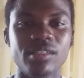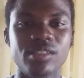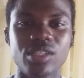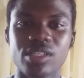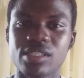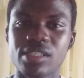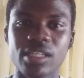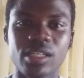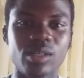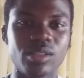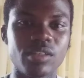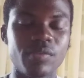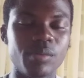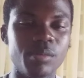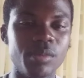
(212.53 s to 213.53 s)
just take out
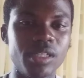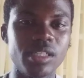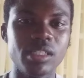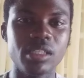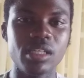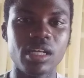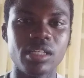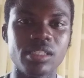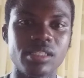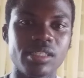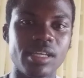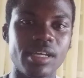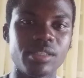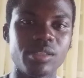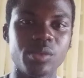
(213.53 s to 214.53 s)
of the money and
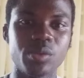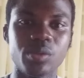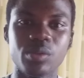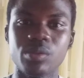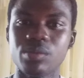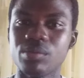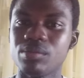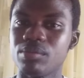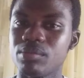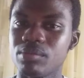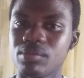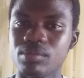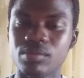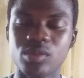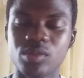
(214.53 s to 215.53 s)
decide to
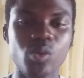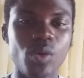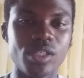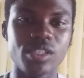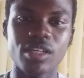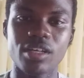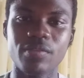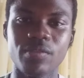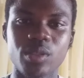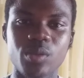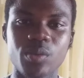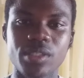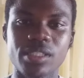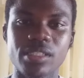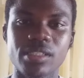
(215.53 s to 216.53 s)
do what you have to do
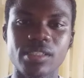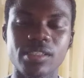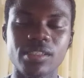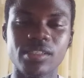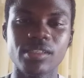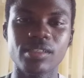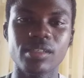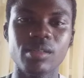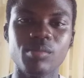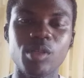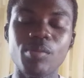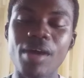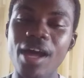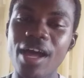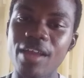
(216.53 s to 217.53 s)
with it?
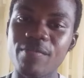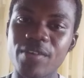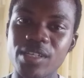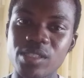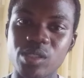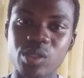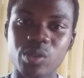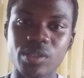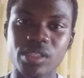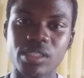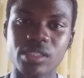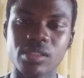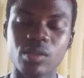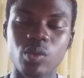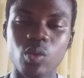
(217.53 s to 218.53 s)
But my advice to you
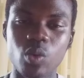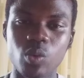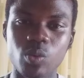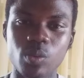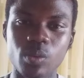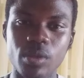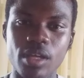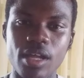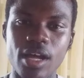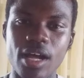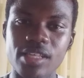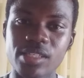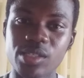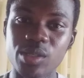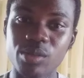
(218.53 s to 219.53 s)
is no.
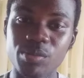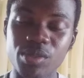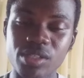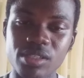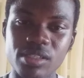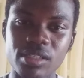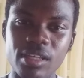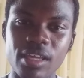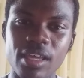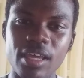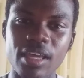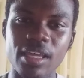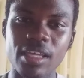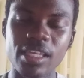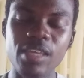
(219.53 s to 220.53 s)
As a young person,
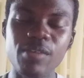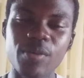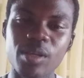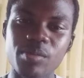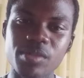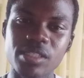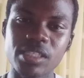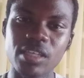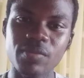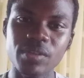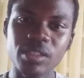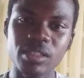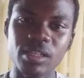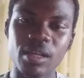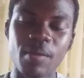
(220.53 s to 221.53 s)
if I am
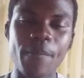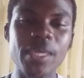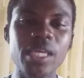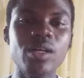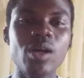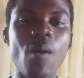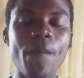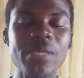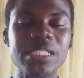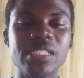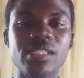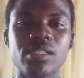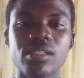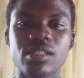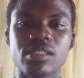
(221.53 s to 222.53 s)
saving, be
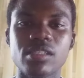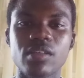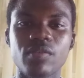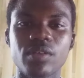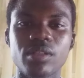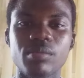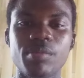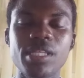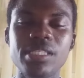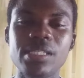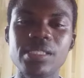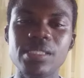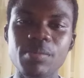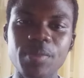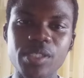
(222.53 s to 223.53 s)
committed to your saving. Be
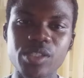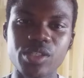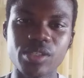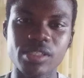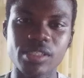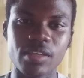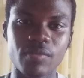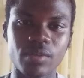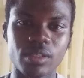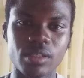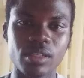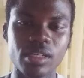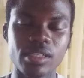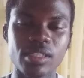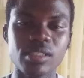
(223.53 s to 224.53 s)
disciplined to your saving.
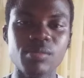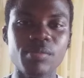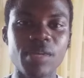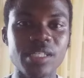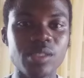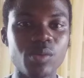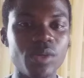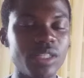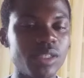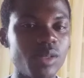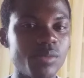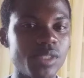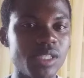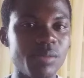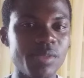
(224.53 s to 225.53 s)
It doesn't matter what
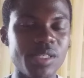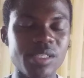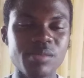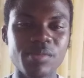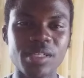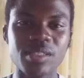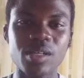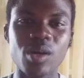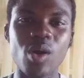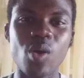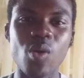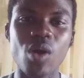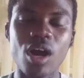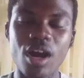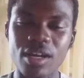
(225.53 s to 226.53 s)
comes up. It doesn't matter
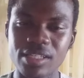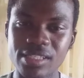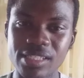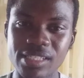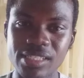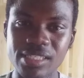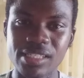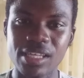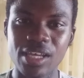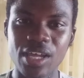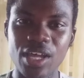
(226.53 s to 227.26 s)
how hard it is.